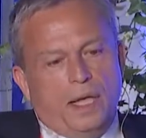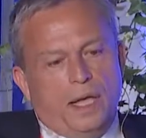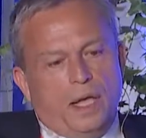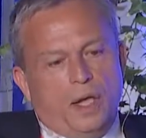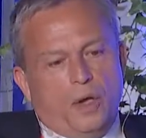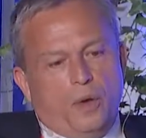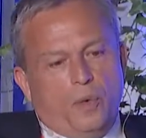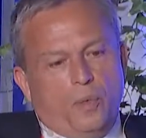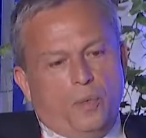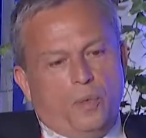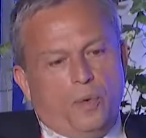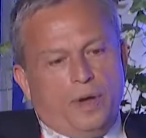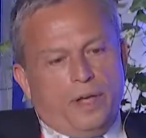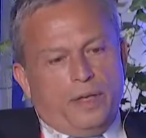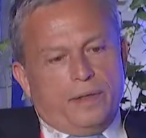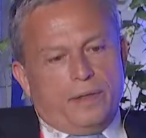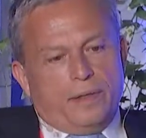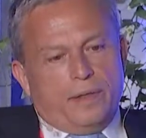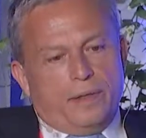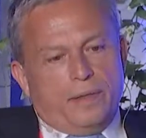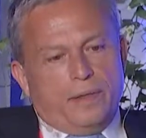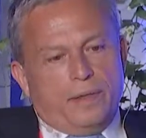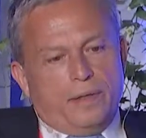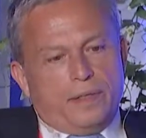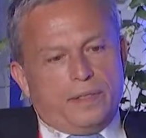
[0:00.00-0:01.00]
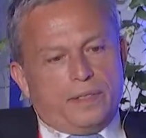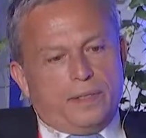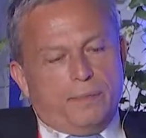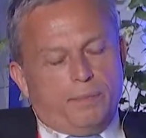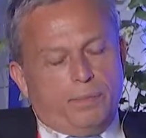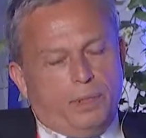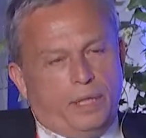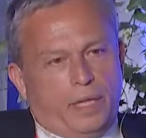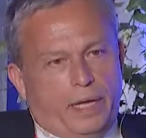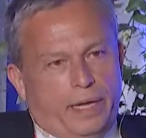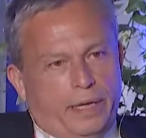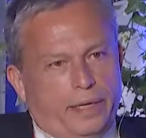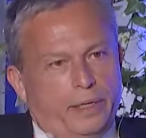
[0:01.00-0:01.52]
with
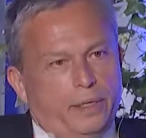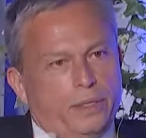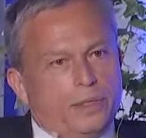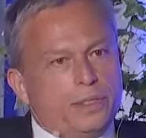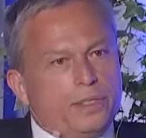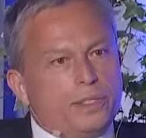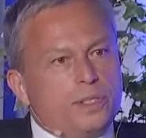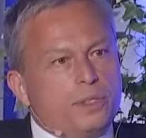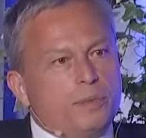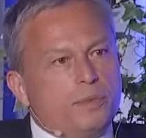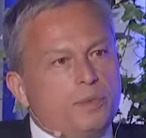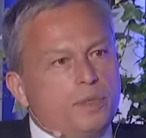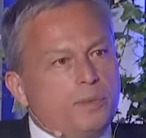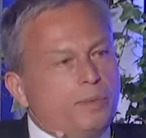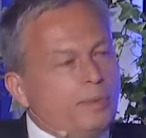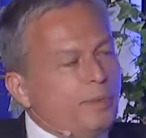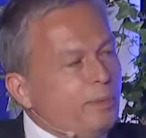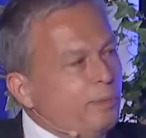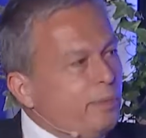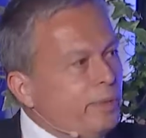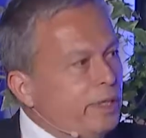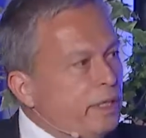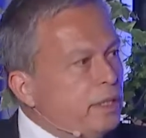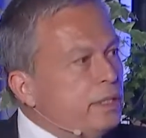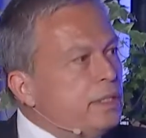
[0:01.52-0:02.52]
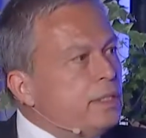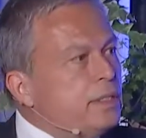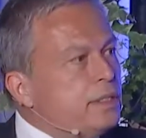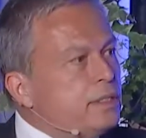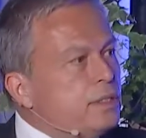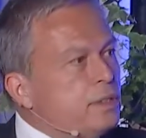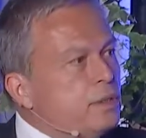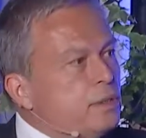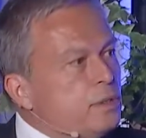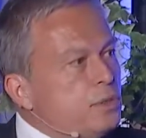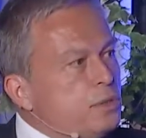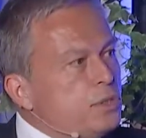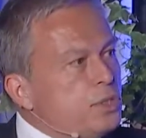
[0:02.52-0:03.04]
suppliers who would be building
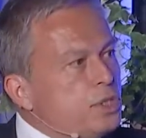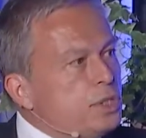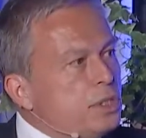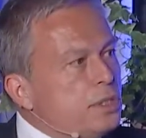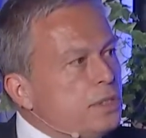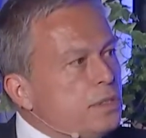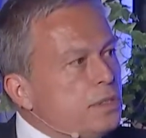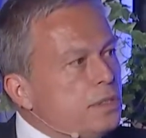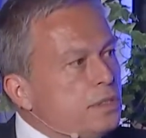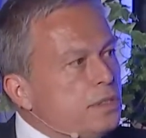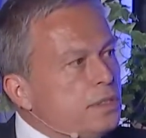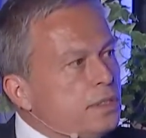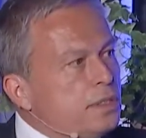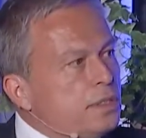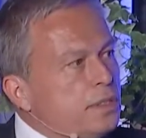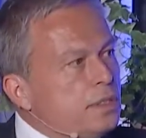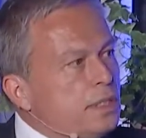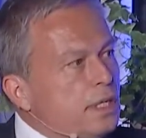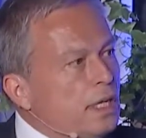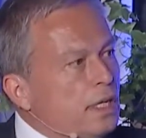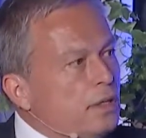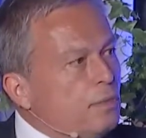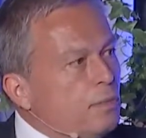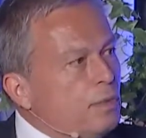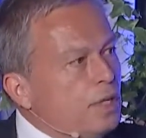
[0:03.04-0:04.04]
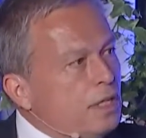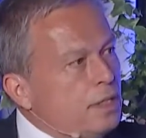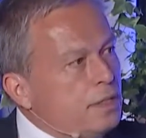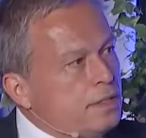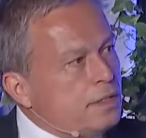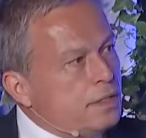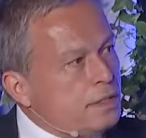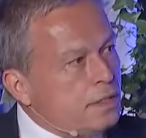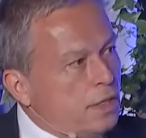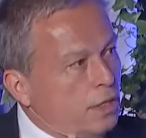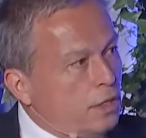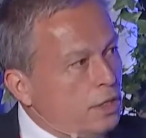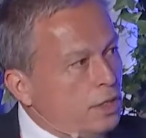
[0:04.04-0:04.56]
solutions, that we
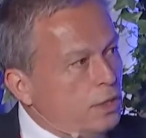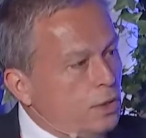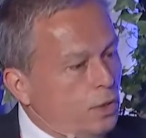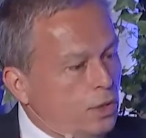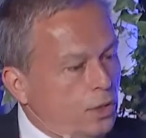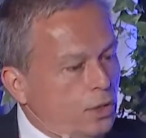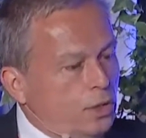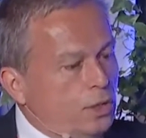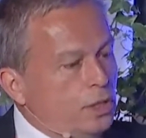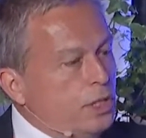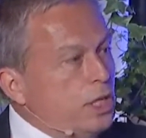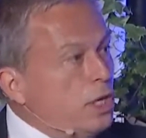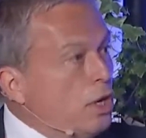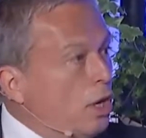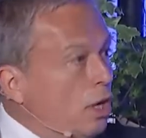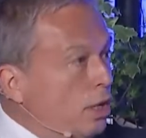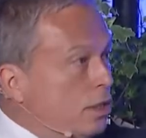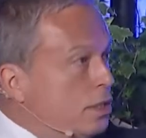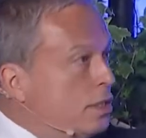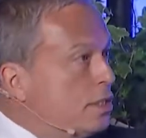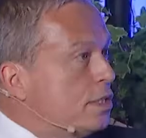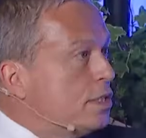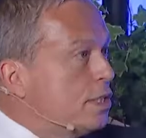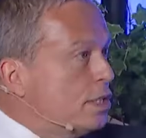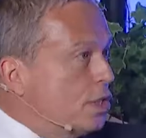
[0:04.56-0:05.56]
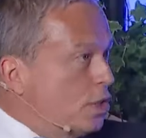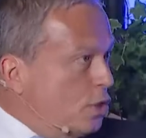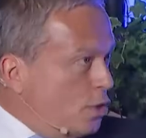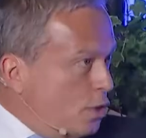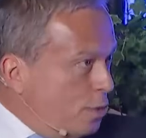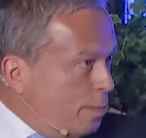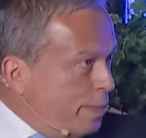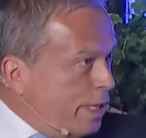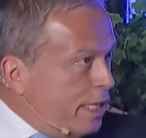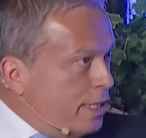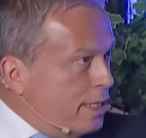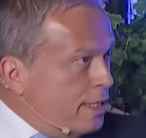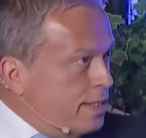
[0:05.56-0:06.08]
start early on,
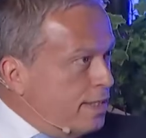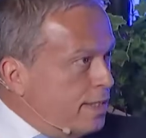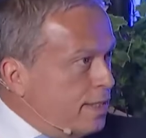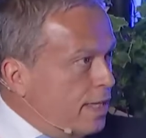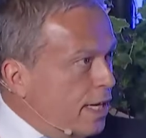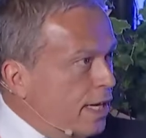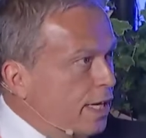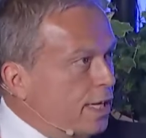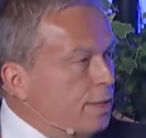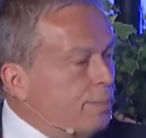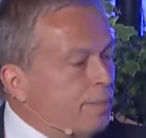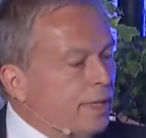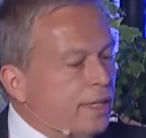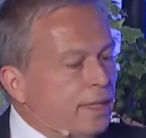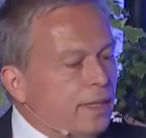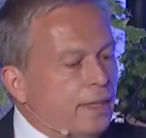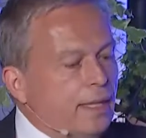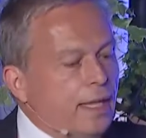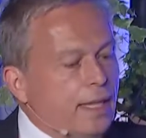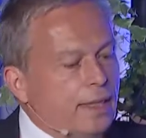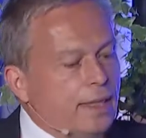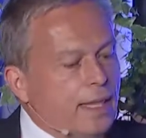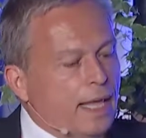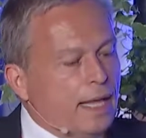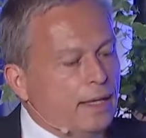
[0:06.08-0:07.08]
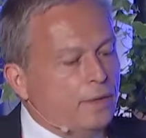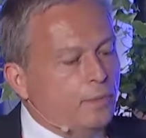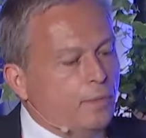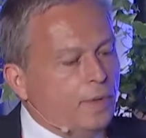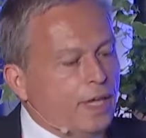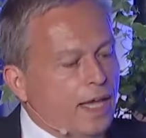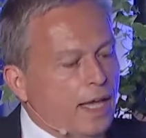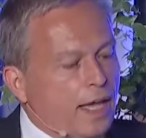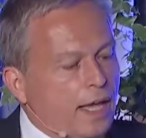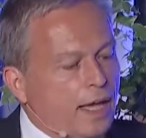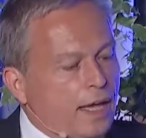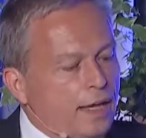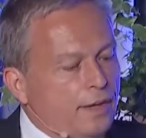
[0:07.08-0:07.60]
secure by design, but that
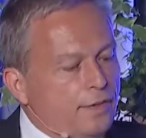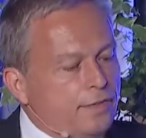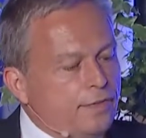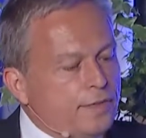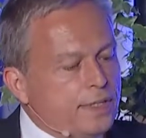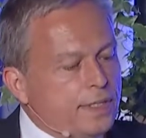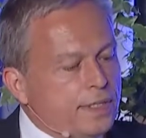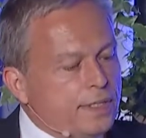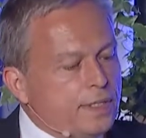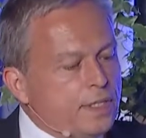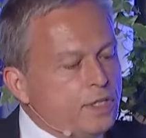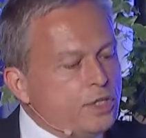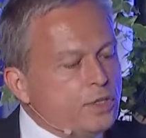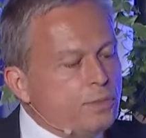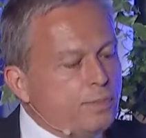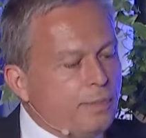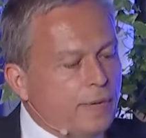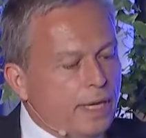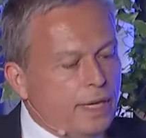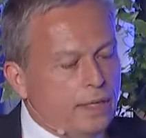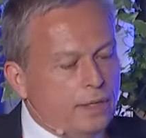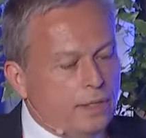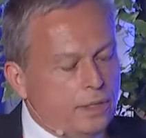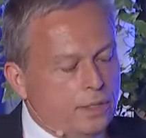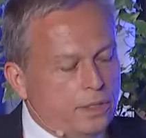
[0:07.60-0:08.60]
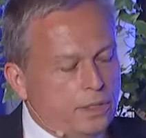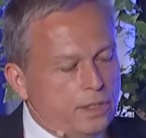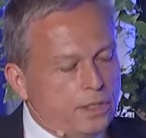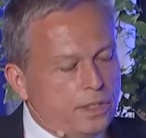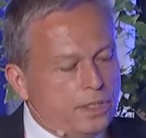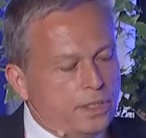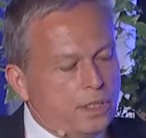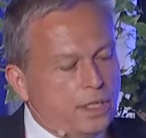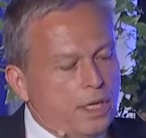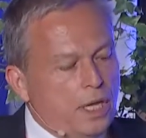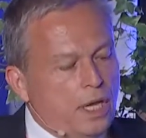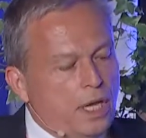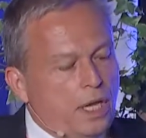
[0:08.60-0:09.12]
we have decision
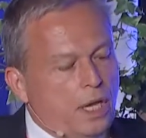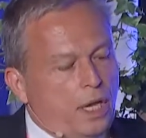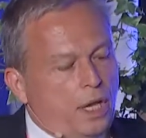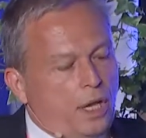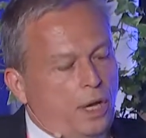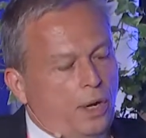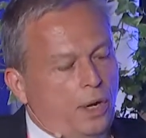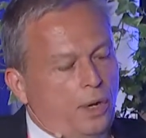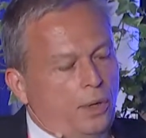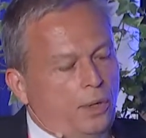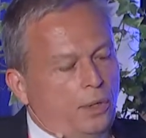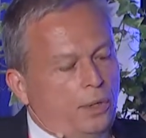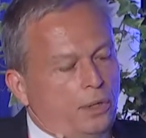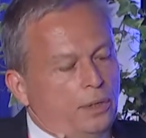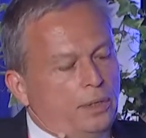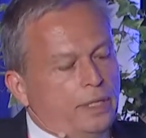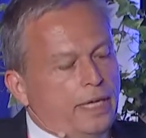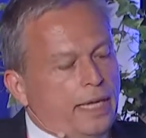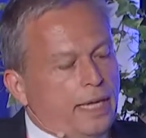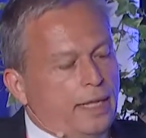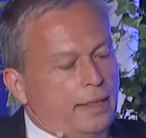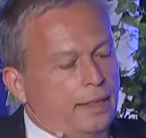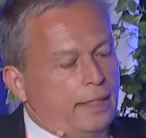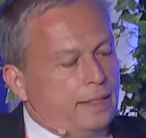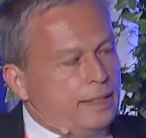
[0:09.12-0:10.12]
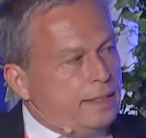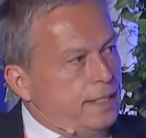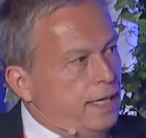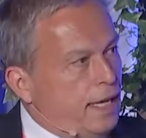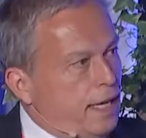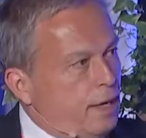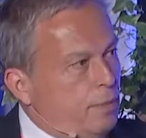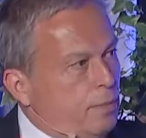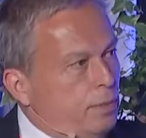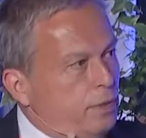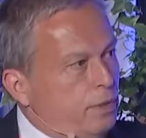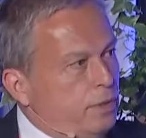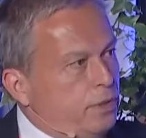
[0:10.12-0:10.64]
makers early at the
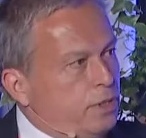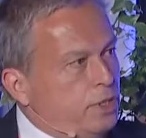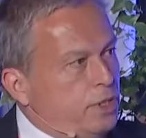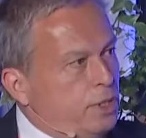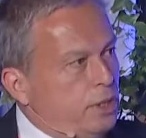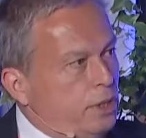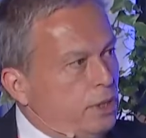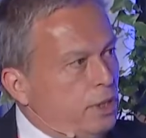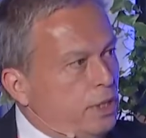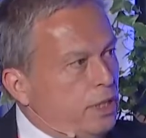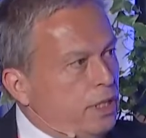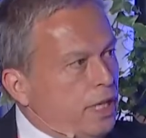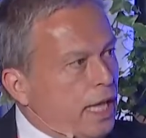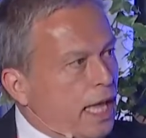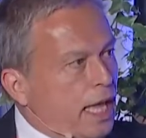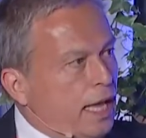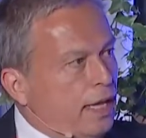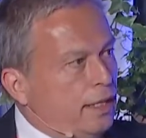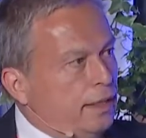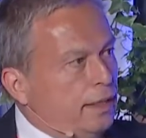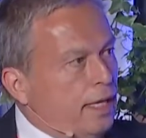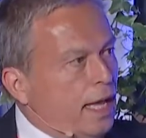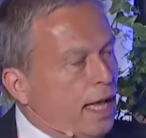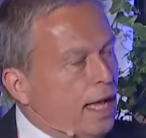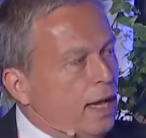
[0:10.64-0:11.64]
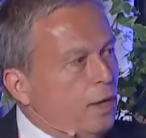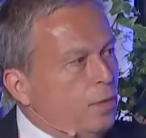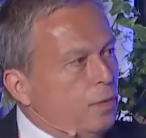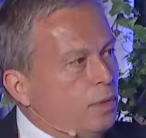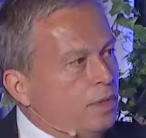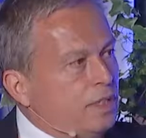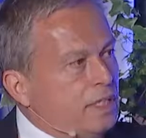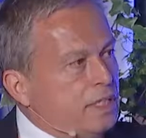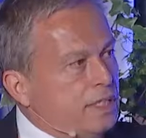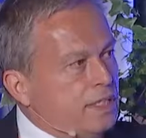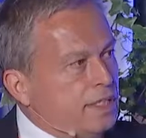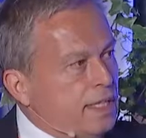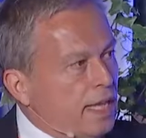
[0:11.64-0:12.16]
table to look at how
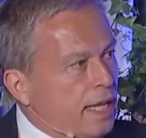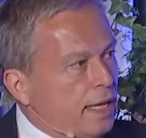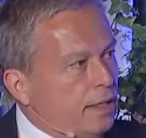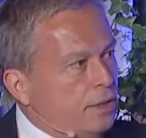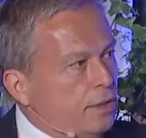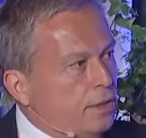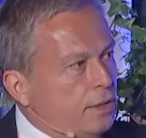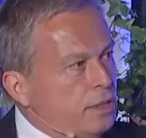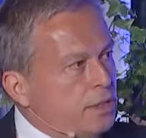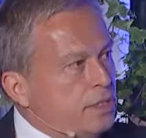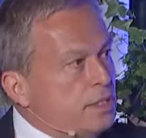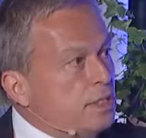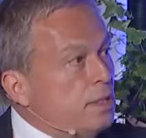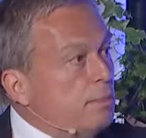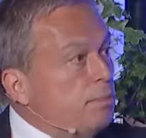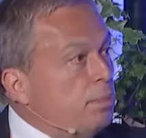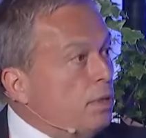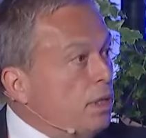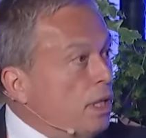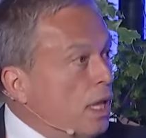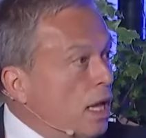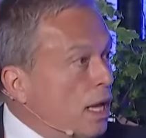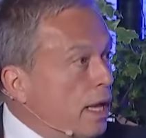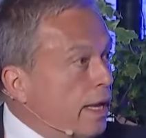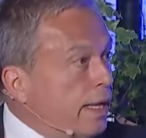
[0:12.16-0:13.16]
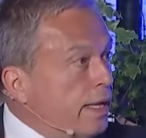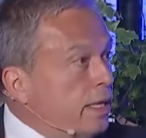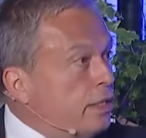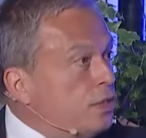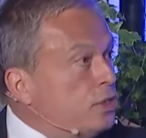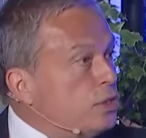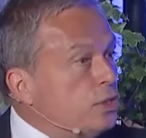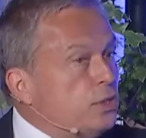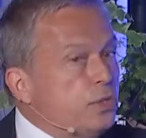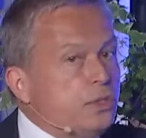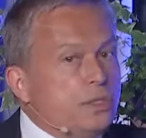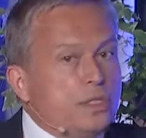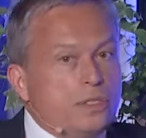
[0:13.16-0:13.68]
would the standards apply
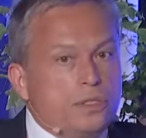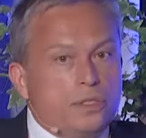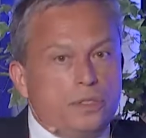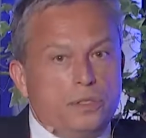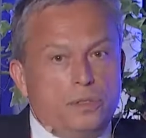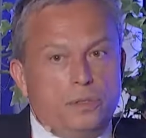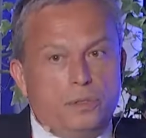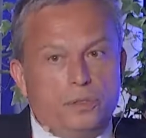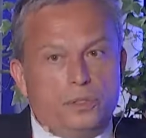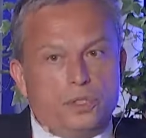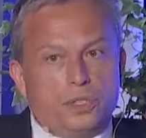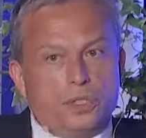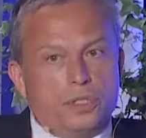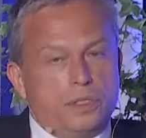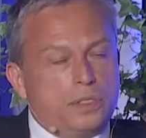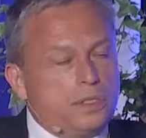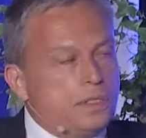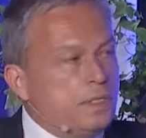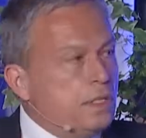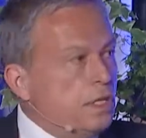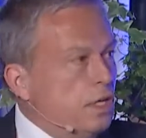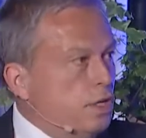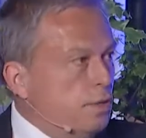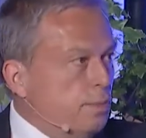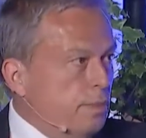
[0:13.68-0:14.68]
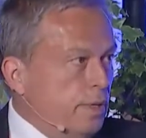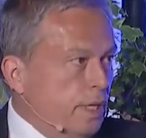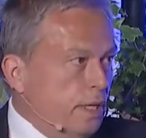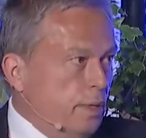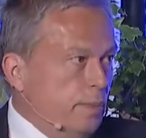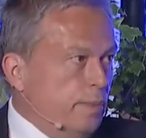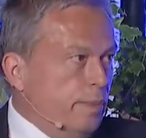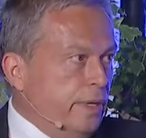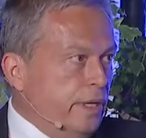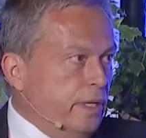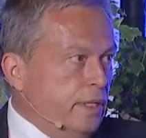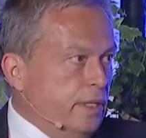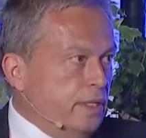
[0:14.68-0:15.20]
to the solutions that are
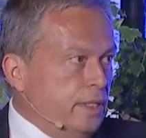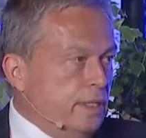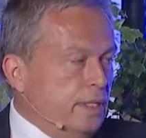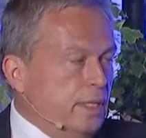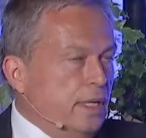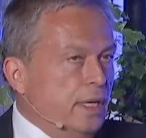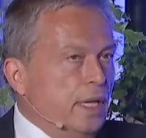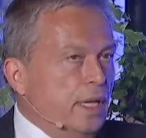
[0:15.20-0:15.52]
being built.